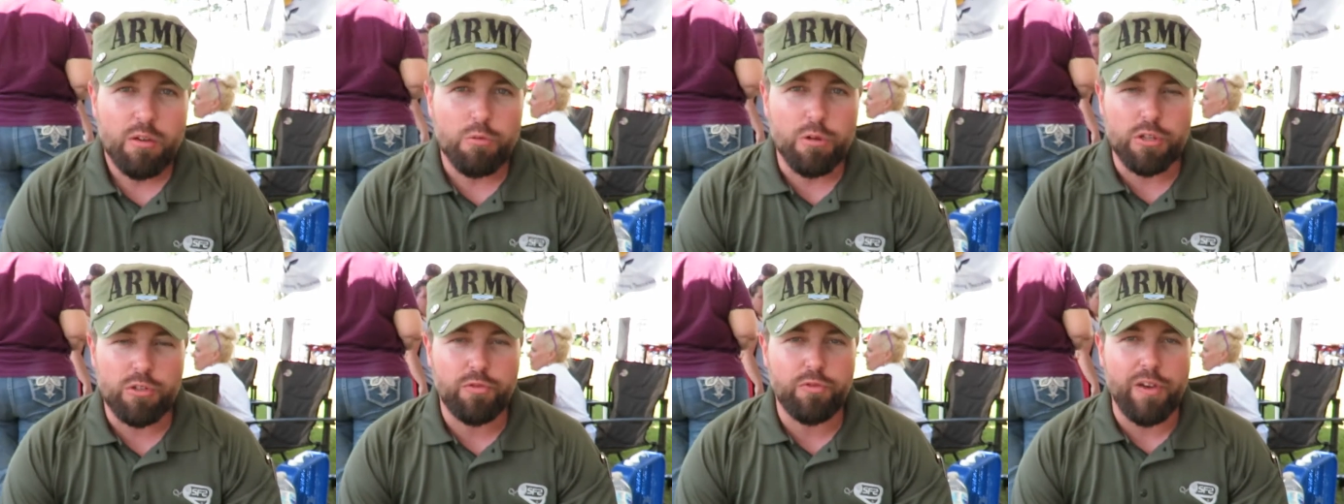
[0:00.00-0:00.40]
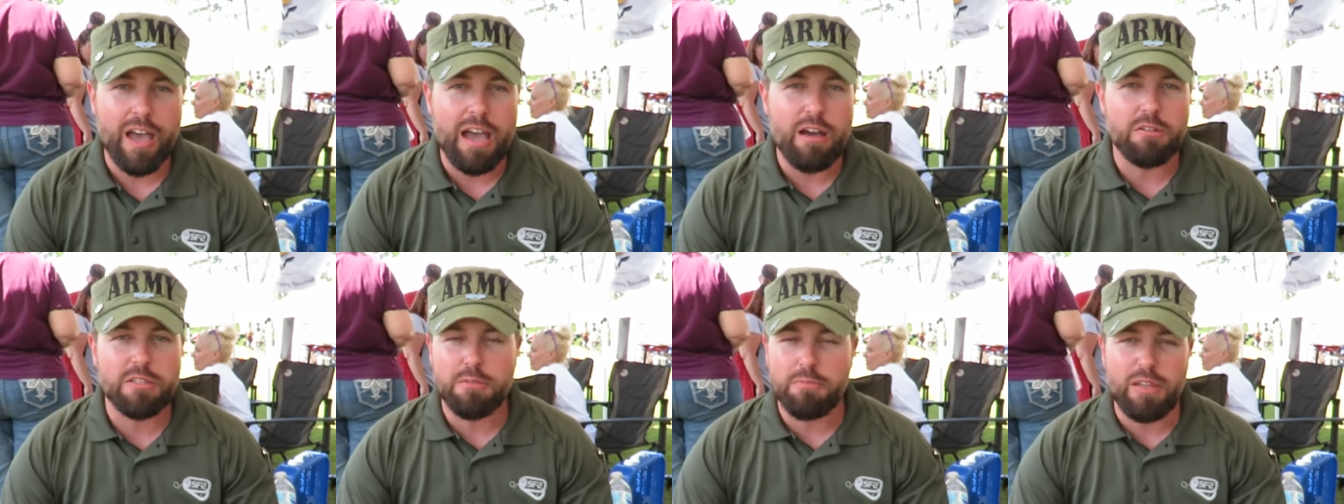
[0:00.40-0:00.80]
was
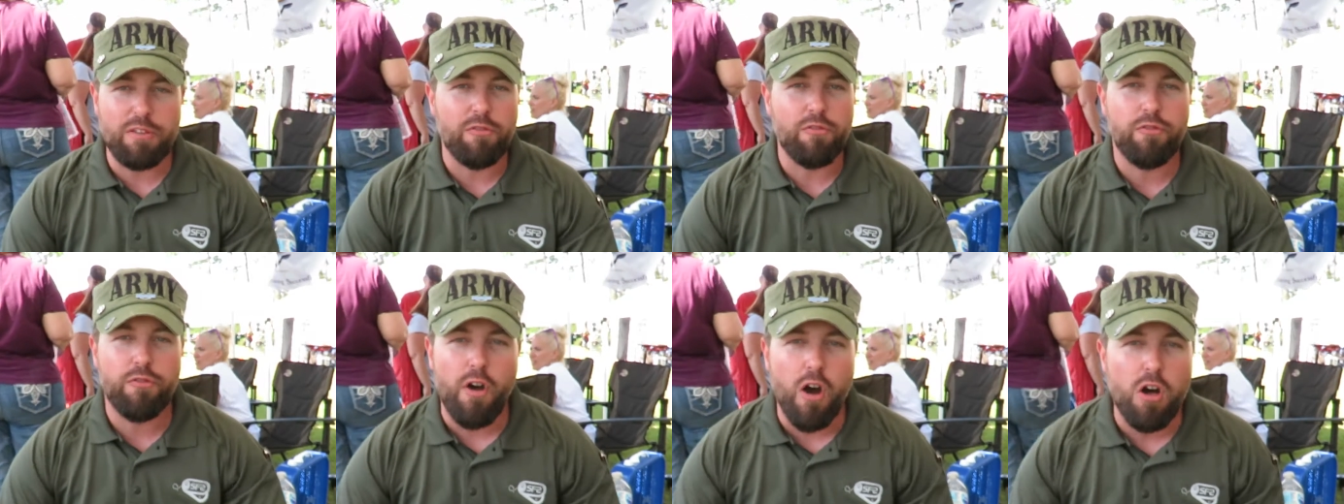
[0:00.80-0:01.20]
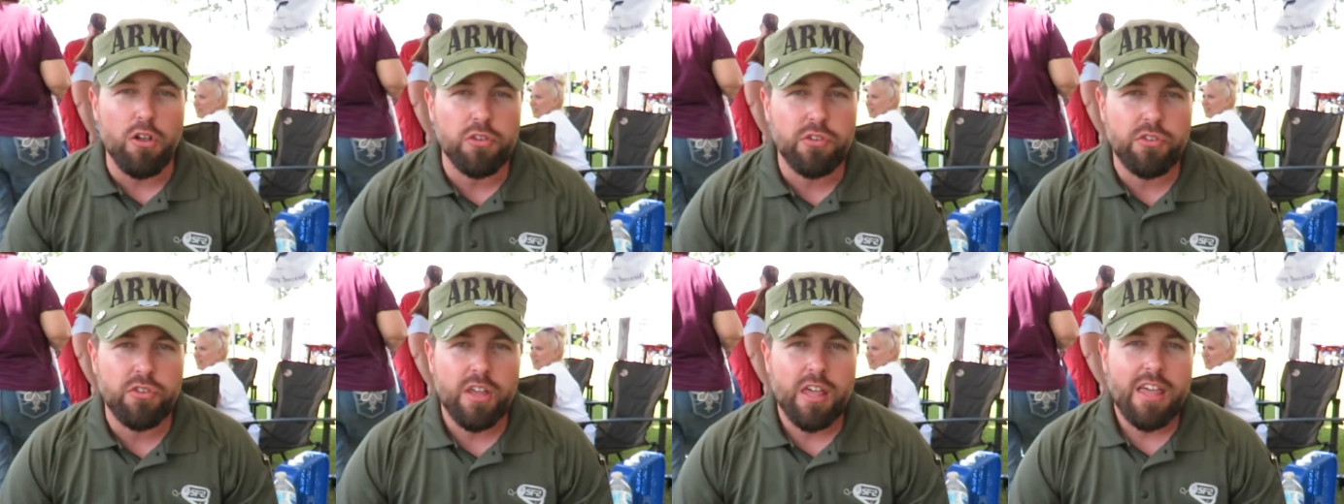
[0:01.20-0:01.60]
found to be
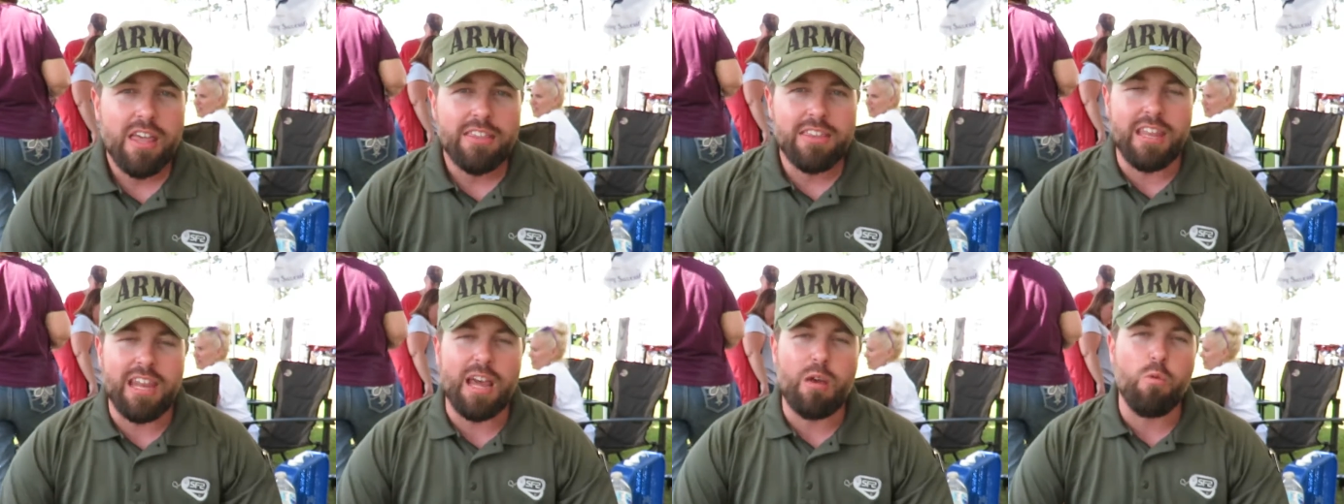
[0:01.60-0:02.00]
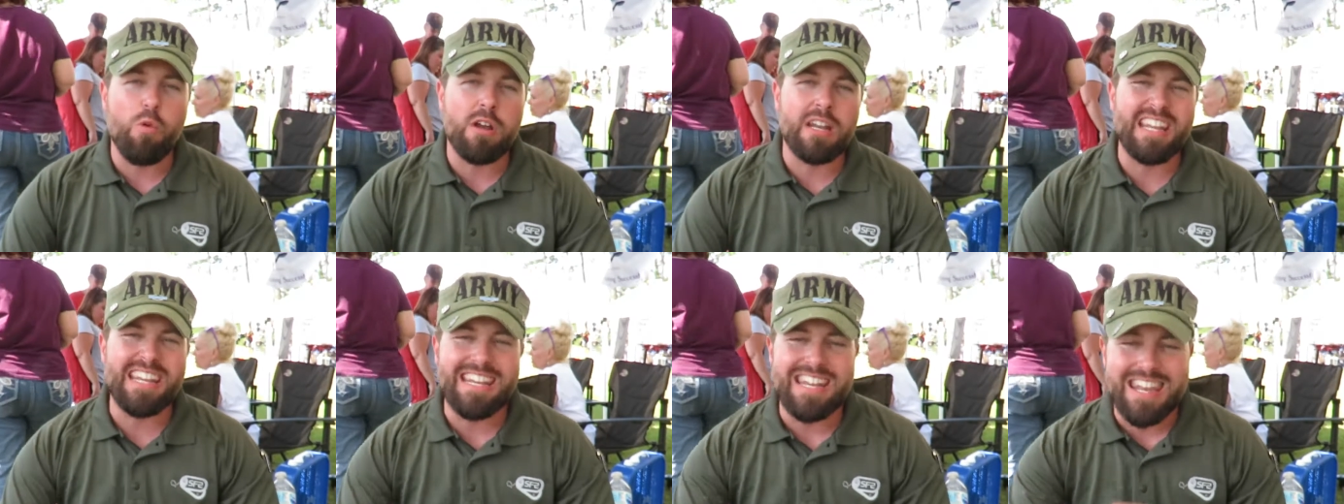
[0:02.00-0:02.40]
false and I
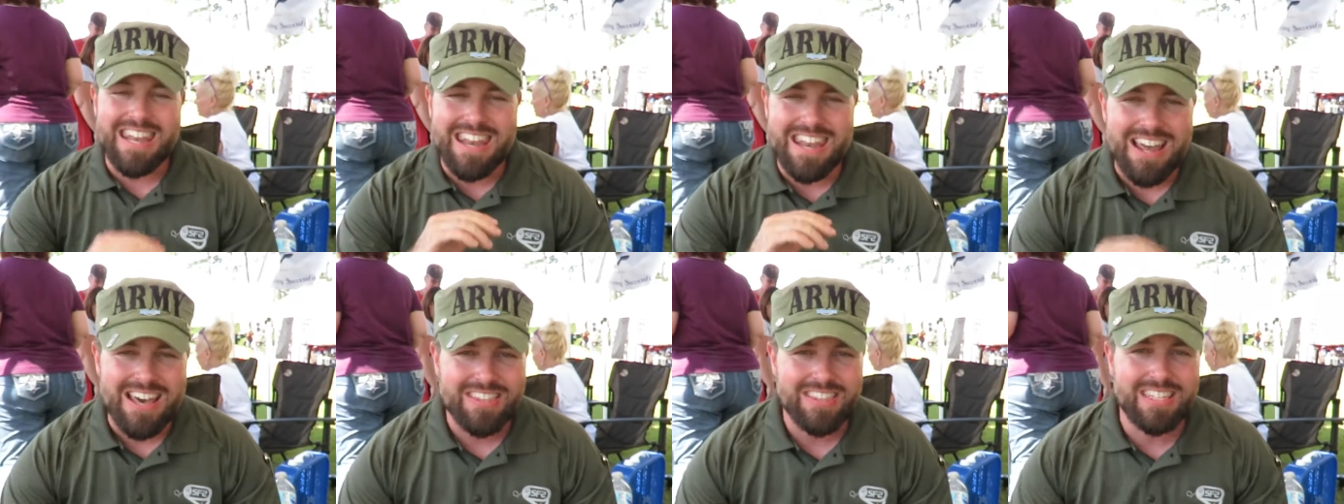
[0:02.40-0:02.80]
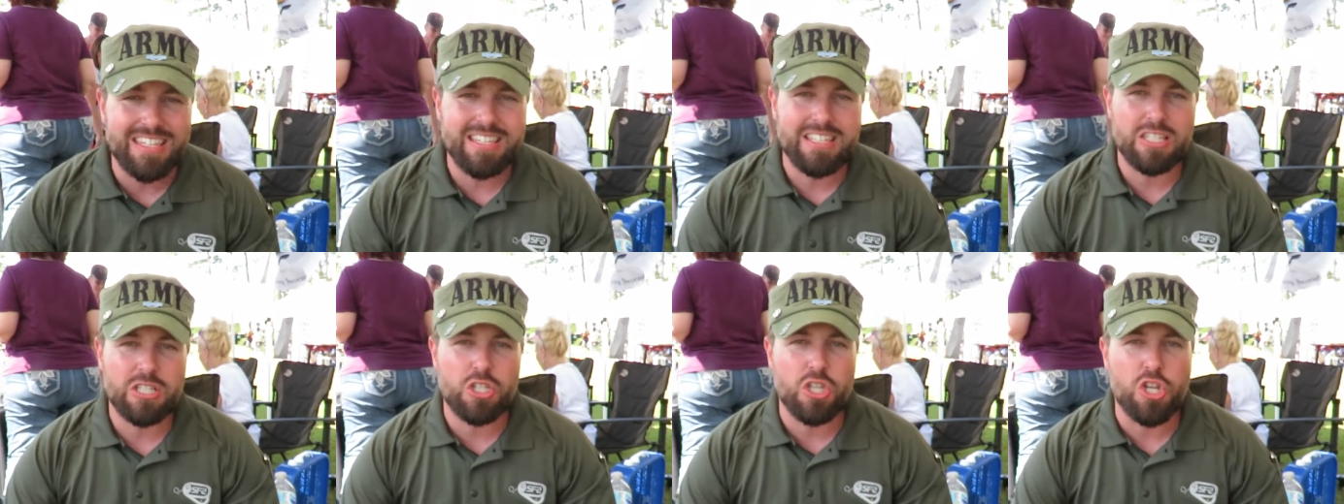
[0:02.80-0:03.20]
wanted
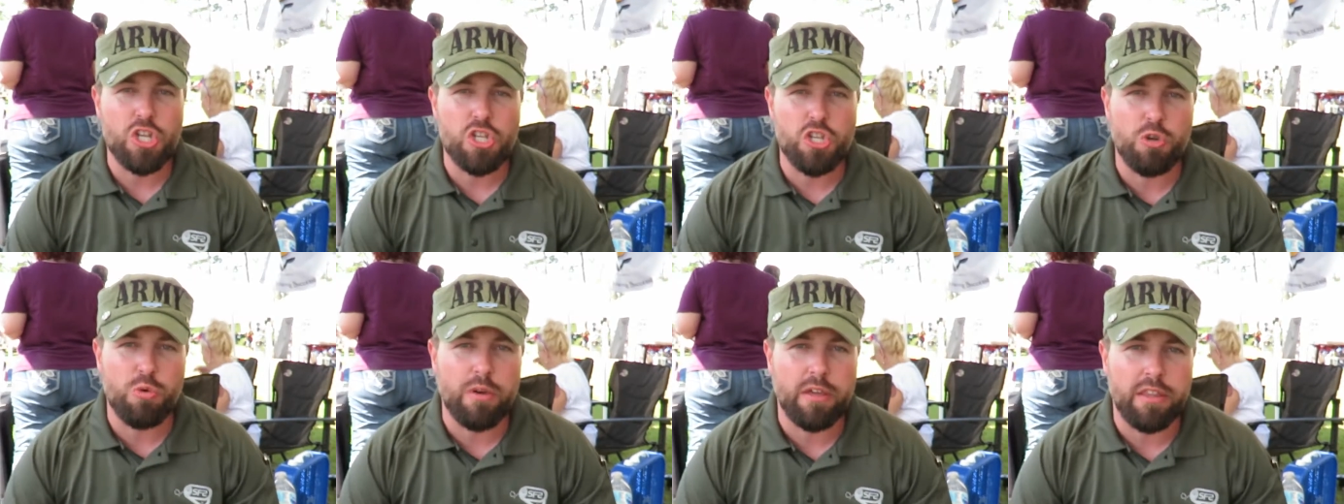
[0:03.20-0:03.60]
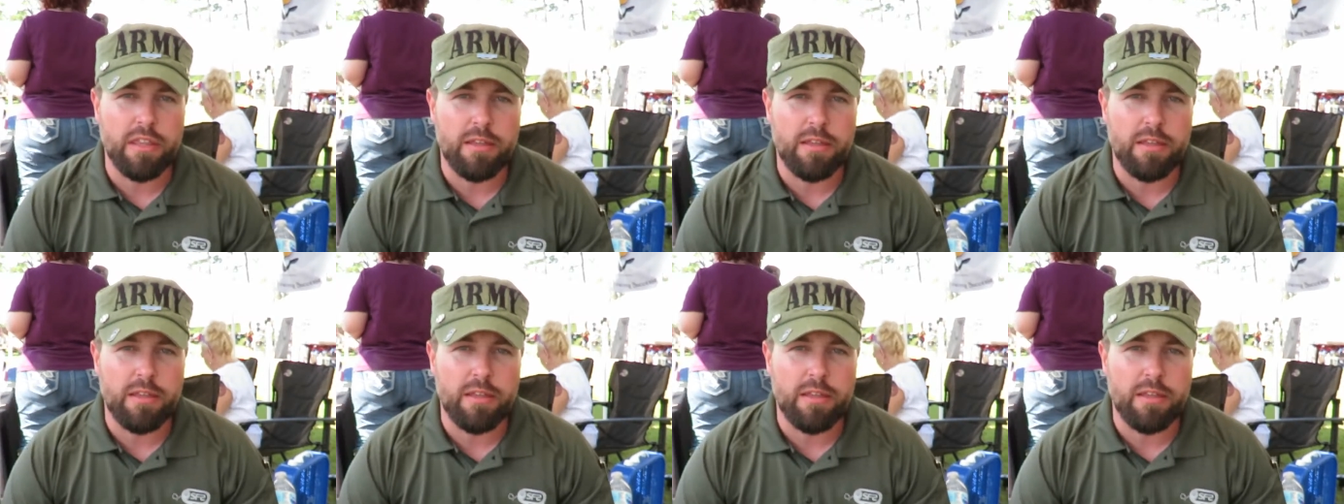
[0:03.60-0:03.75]
nothing to do with